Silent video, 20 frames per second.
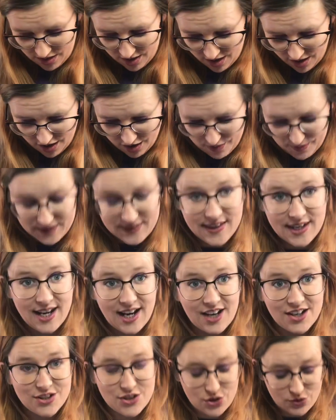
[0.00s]
in the
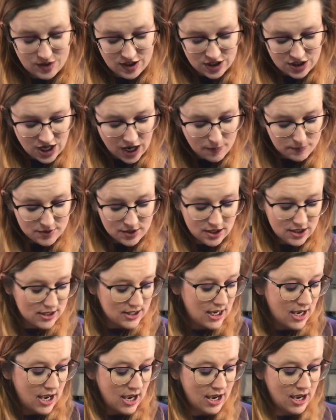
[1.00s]
next 3 chapters,